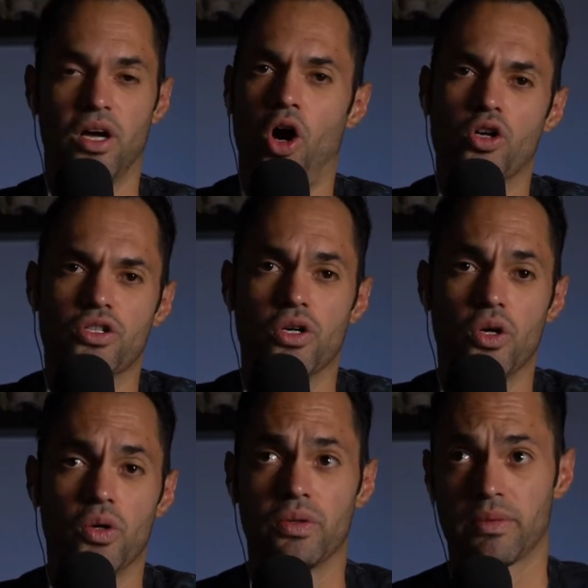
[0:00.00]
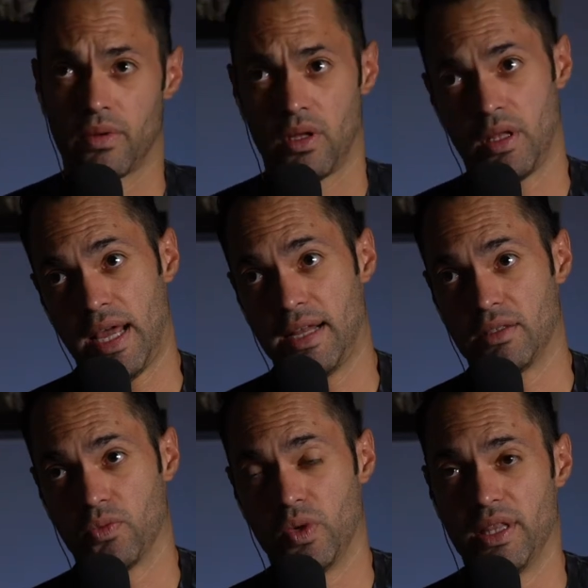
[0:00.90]
Also,
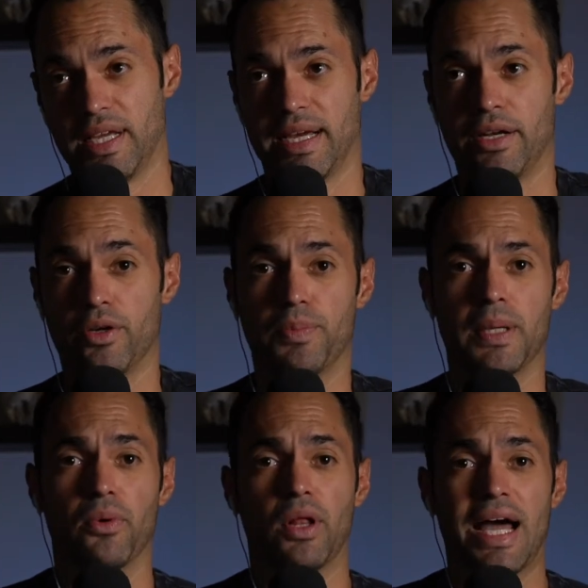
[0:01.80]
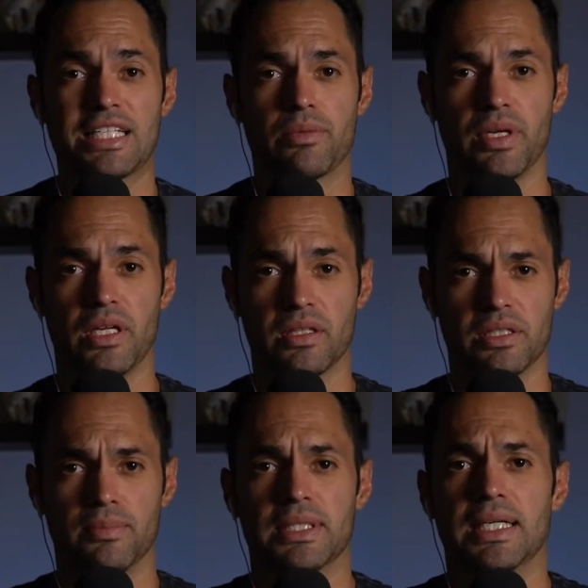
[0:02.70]
that's one thing I do. People ask me
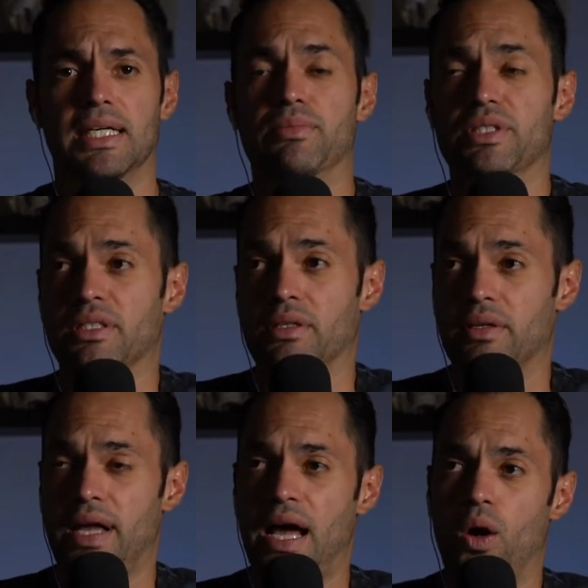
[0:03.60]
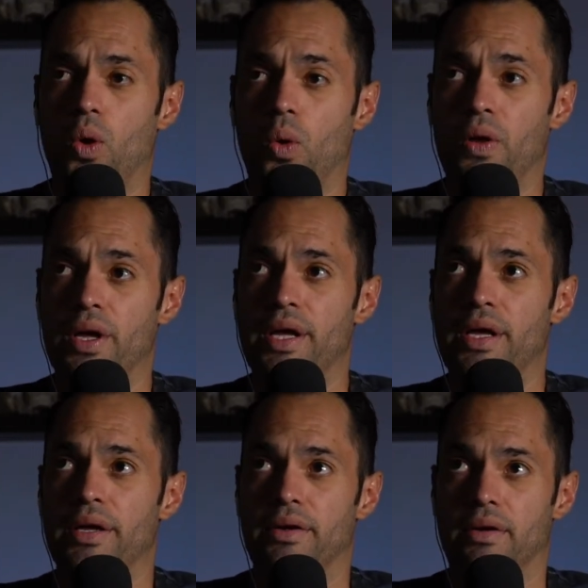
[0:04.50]
sometimes how
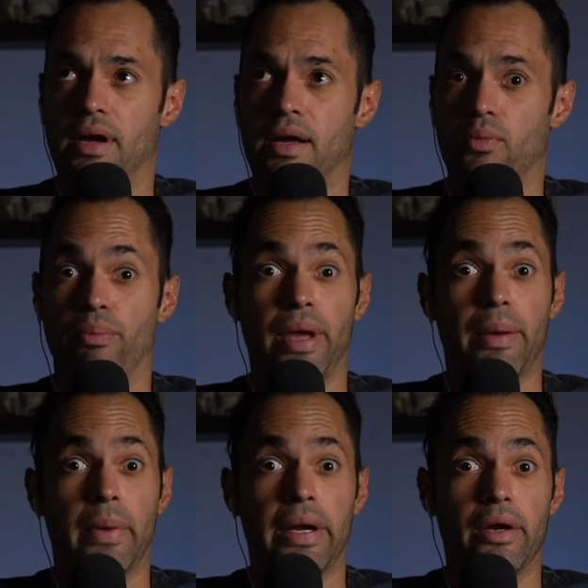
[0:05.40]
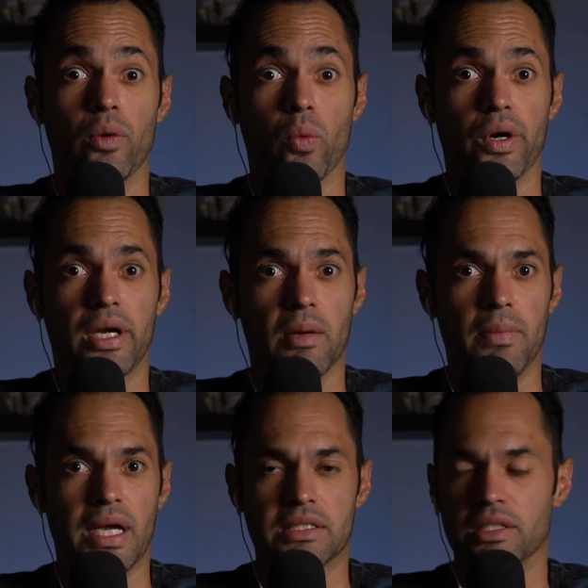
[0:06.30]
I make money or work in
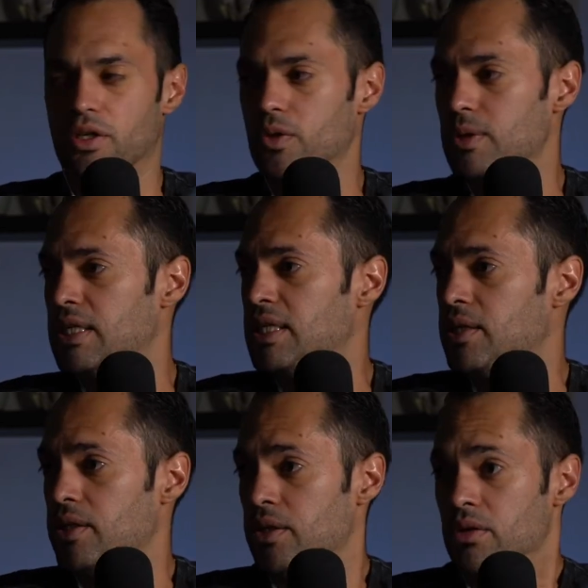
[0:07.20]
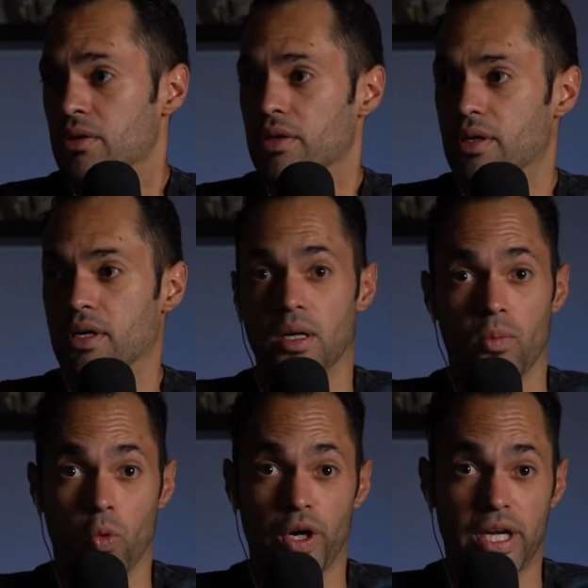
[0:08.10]
Mexico.
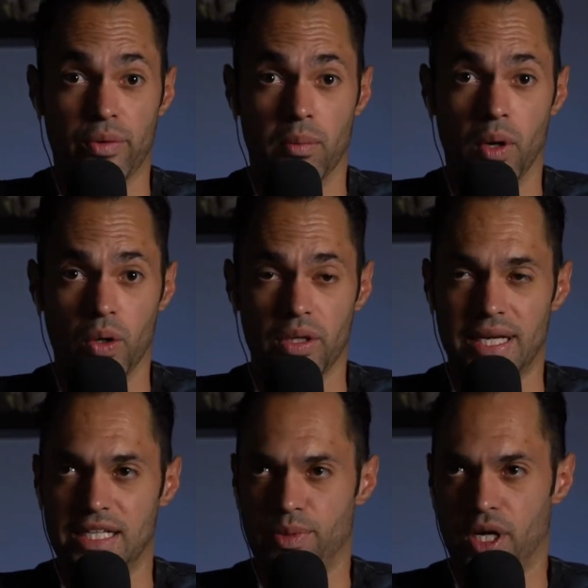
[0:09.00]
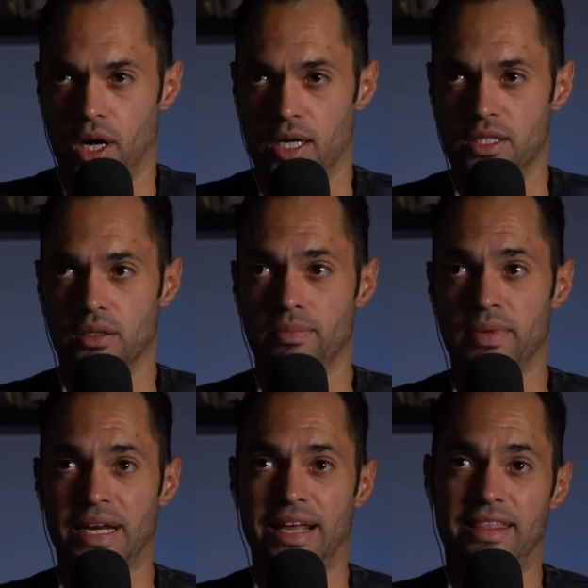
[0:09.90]
Working remotely has been awesome,
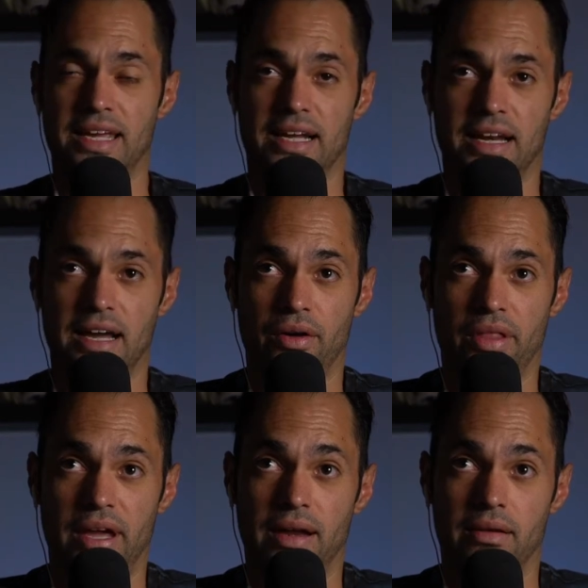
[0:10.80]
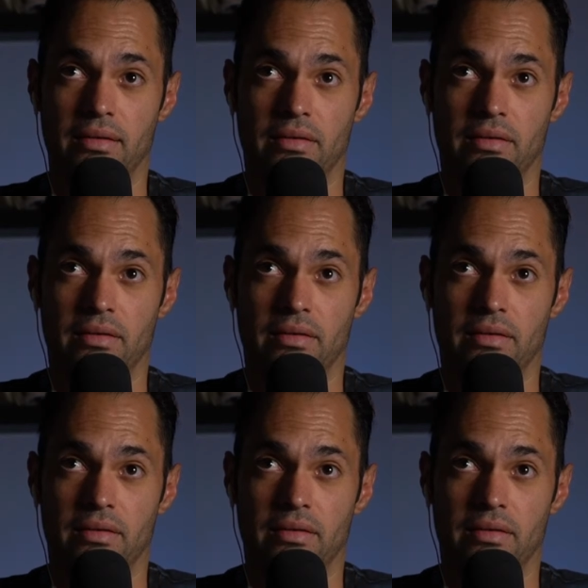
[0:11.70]
and I think now that